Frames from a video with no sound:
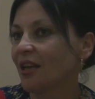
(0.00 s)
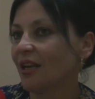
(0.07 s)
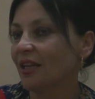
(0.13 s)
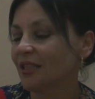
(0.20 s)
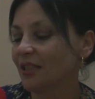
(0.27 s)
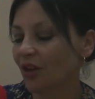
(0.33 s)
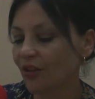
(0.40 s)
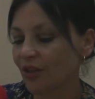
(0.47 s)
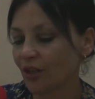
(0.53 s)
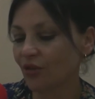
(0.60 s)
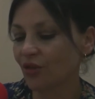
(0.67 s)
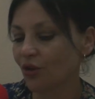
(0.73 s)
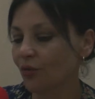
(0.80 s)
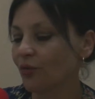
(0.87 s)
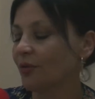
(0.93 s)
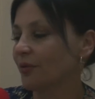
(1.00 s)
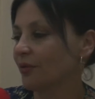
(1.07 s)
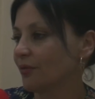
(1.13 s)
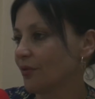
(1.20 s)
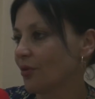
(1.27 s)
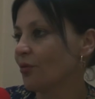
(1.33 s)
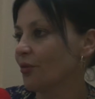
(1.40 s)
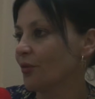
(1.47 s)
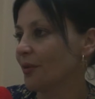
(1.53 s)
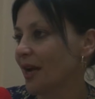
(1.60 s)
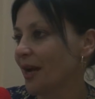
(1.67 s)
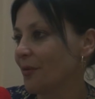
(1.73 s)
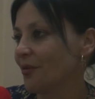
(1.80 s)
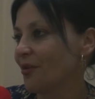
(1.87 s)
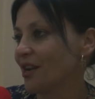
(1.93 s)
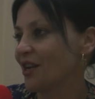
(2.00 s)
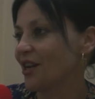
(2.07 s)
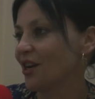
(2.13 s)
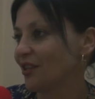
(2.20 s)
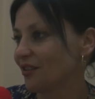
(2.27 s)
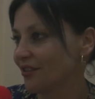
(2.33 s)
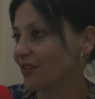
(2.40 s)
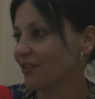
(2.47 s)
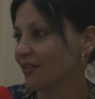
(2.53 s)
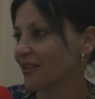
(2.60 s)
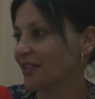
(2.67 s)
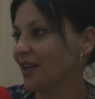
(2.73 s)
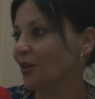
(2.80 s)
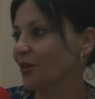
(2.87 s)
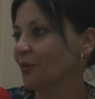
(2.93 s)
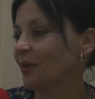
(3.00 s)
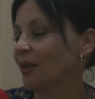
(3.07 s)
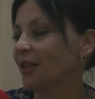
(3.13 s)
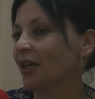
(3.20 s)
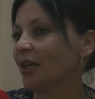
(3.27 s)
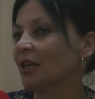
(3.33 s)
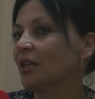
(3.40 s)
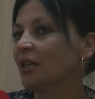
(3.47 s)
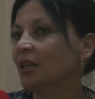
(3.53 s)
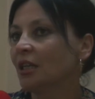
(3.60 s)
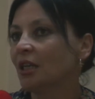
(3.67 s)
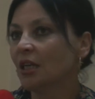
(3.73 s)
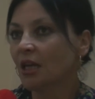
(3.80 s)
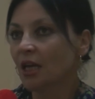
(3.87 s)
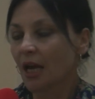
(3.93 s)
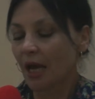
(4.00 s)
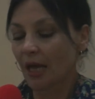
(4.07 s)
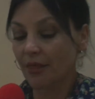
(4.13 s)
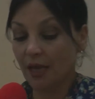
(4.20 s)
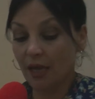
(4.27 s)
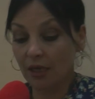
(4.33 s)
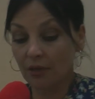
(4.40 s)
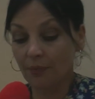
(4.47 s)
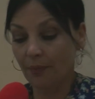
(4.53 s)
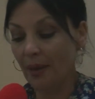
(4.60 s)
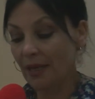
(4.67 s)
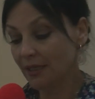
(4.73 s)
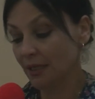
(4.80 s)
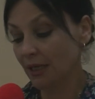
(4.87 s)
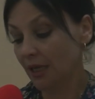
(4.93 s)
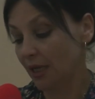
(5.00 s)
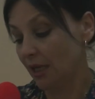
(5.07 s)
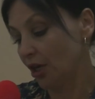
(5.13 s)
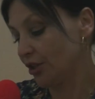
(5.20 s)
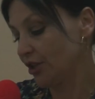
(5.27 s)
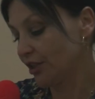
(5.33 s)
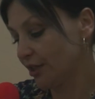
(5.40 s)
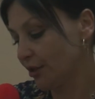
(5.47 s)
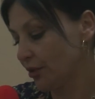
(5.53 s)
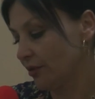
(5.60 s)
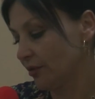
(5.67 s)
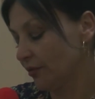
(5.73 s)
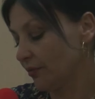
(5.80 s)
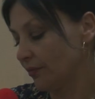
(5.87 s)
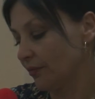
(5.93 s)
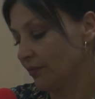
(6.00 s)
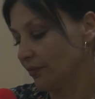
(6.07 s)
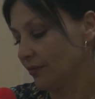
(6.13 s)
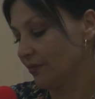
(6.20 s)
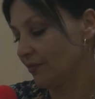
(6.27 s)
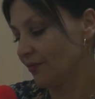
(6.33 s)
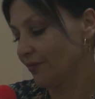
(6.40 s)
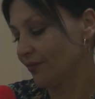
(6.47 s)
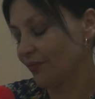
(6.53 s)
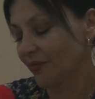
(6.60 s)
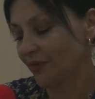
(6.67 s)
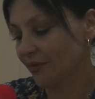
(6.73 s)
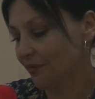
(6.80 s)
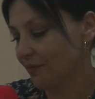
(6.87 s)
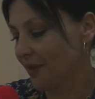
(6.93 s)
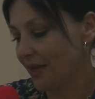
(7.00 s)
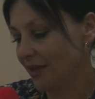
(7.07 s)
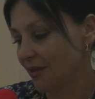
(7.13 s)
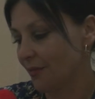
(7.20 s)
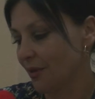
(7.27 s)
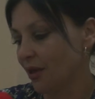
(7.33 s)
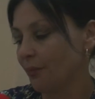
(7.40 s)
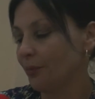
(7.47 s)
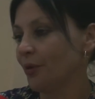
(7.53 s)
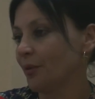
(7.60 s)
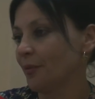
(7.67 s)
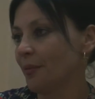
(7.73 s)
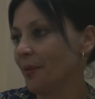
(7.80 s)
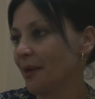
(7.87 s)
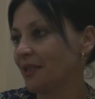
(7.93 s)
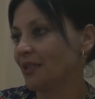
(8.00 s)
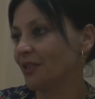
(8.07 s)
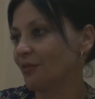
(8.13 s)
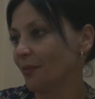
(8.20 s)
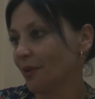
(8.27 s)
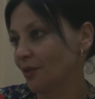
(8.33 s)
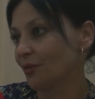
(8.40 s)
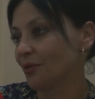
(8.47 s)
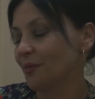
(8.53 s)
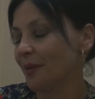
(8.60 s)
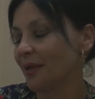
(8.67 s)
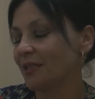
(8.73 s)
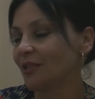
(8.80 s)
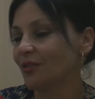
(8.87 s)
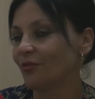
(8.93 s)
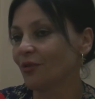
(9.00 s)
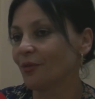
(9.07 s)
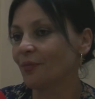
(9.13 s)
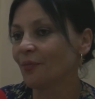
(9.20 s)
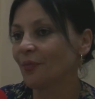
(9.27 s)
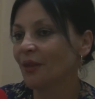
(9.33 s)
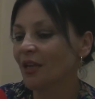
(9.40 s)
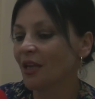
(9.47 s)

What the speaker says: He said, I think you should call them cabaret curtains and sell them like that. And then basically I just made them up, put them in my daughter Betty's room.